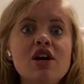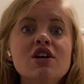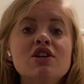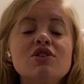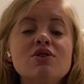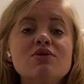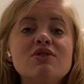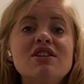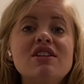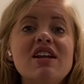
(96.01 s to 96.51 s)

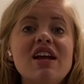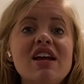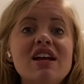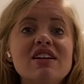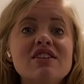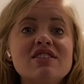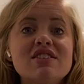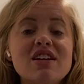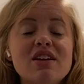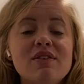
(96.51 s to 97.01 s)
So today,
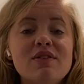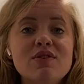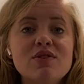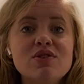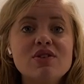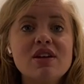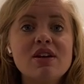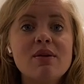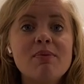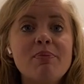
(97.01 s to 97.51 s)
instead of
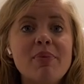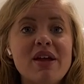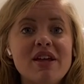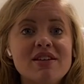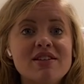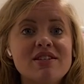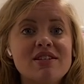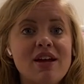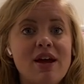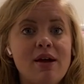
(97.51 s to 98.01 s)
using
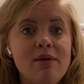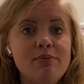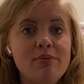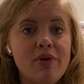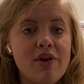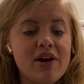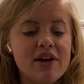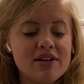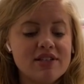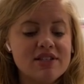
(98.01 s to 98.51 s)
base 10
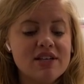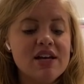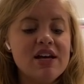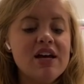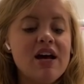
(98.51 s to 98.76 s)
blocks,